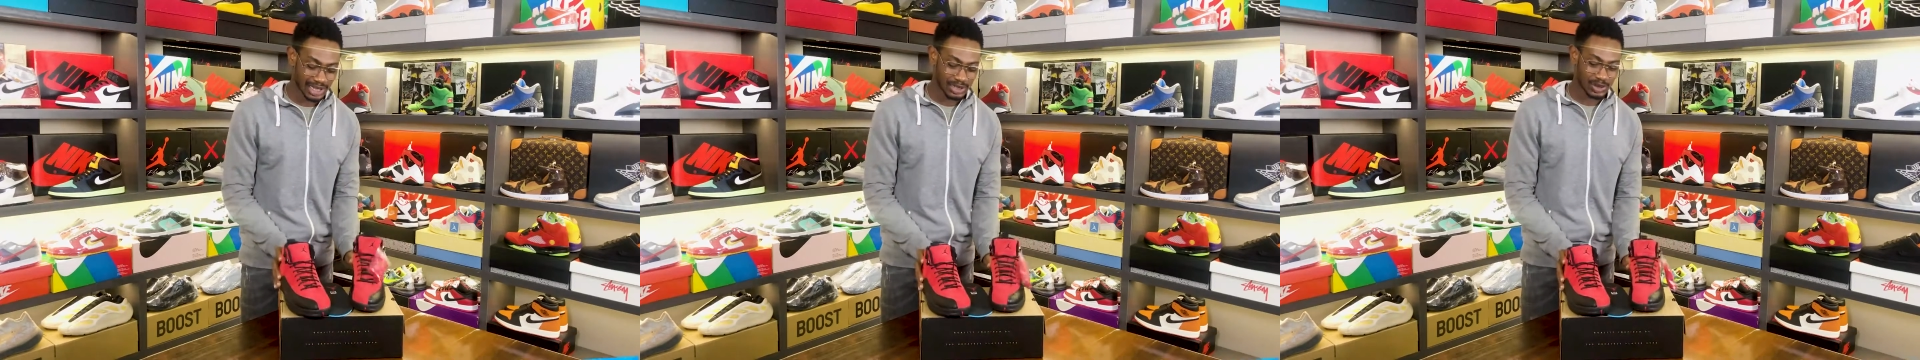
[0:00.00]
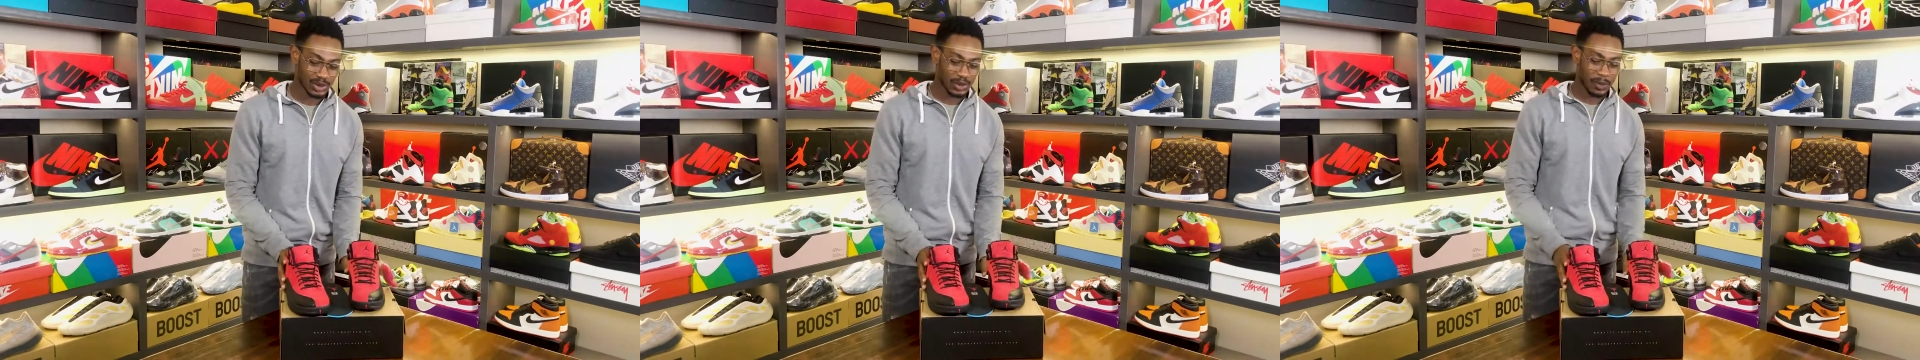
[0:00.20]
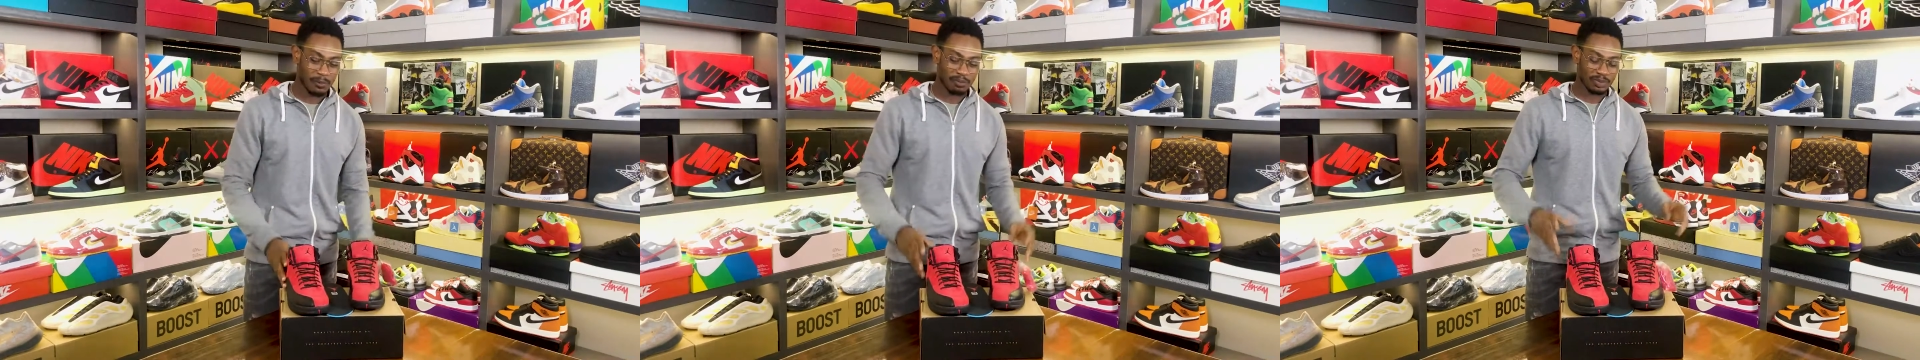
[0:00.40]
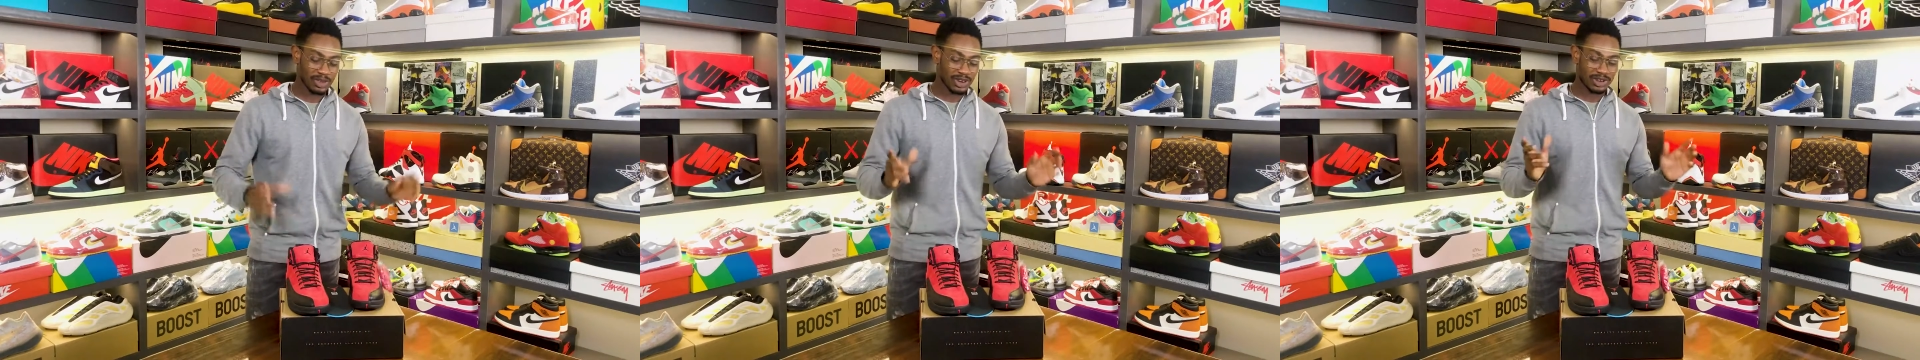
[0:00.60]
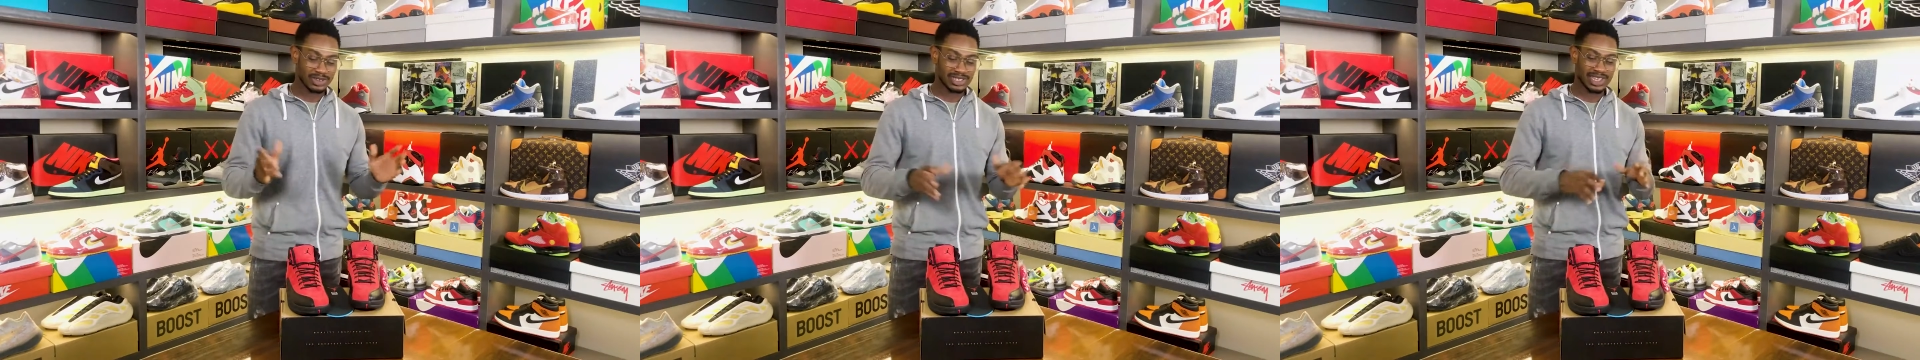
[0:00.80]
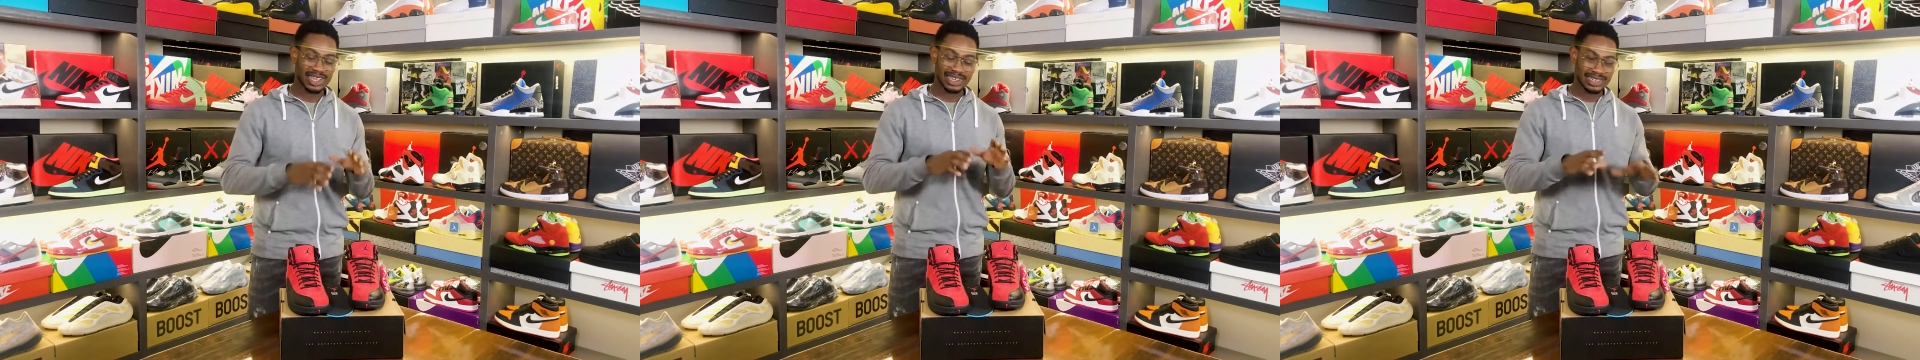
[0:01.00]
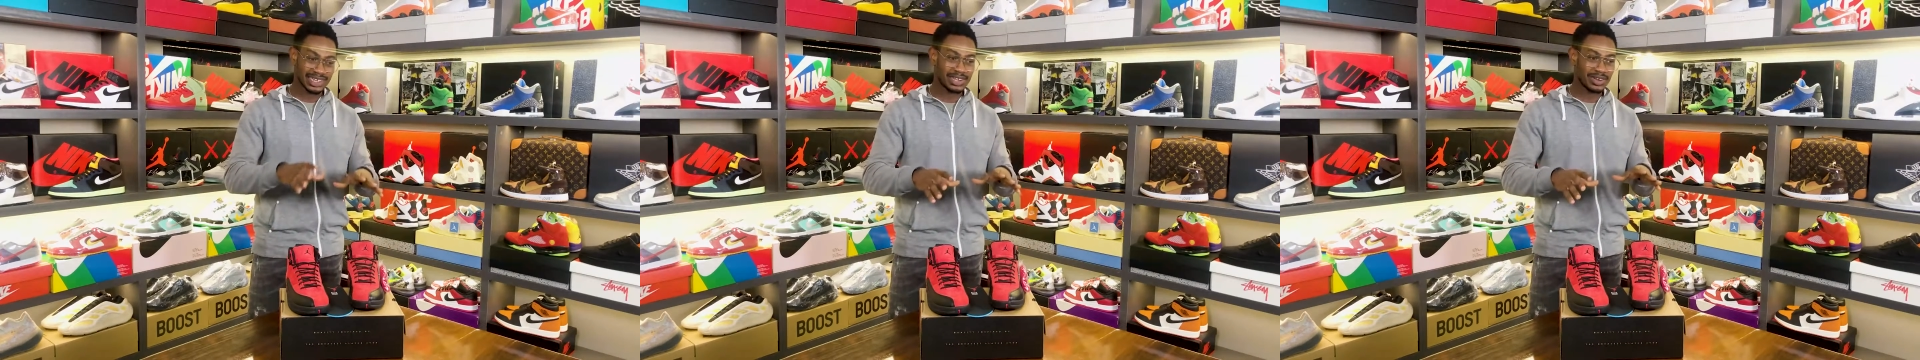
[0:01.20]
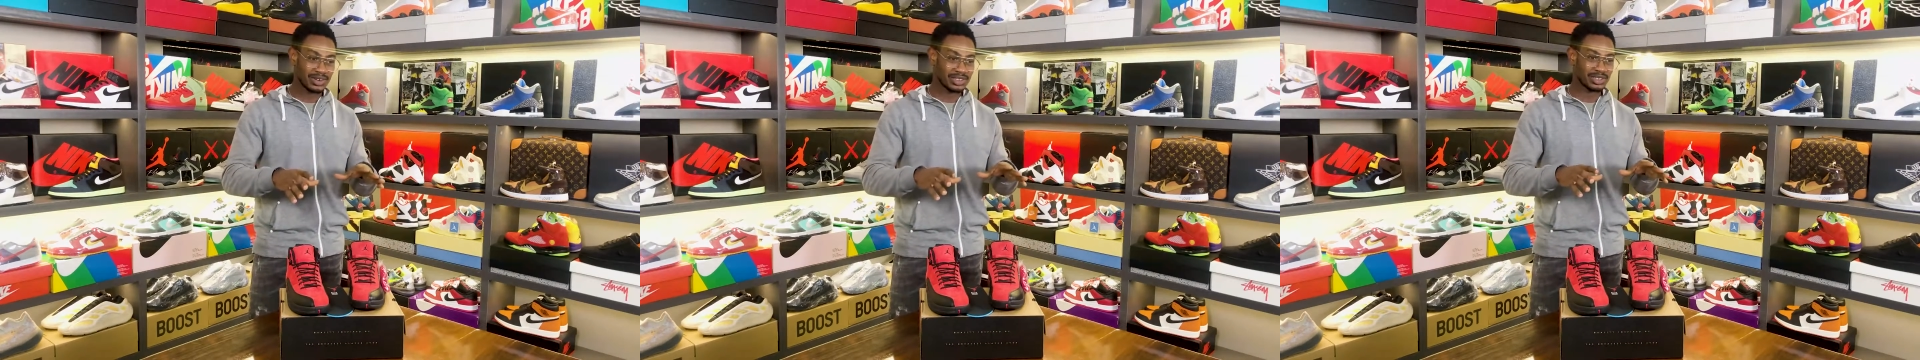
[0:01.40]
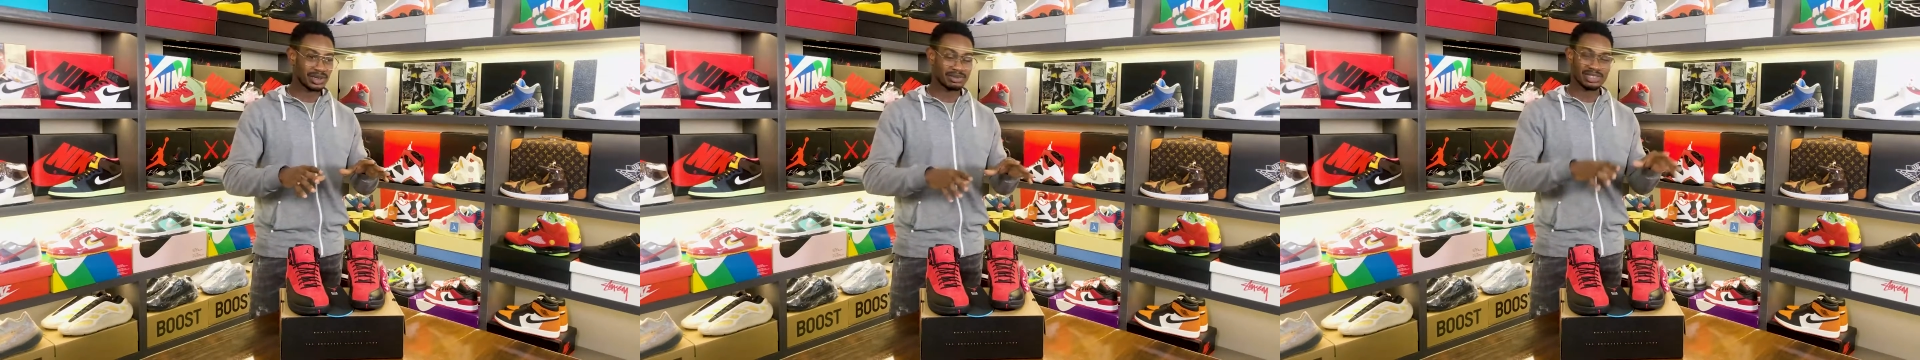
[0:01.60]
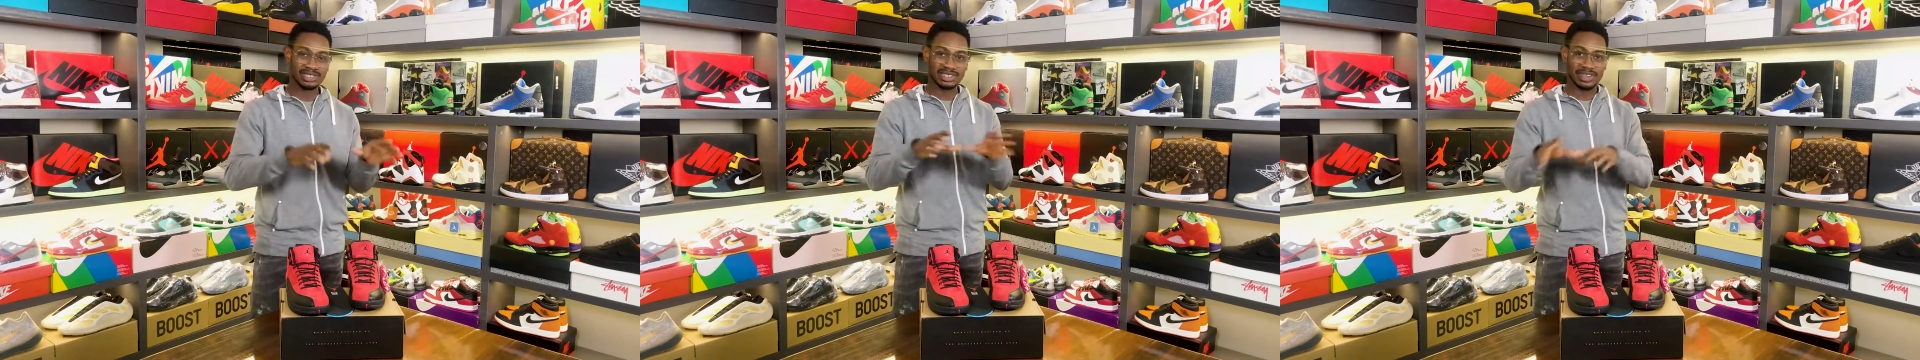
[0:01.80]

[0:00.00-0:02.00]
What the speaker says: So the indigo is something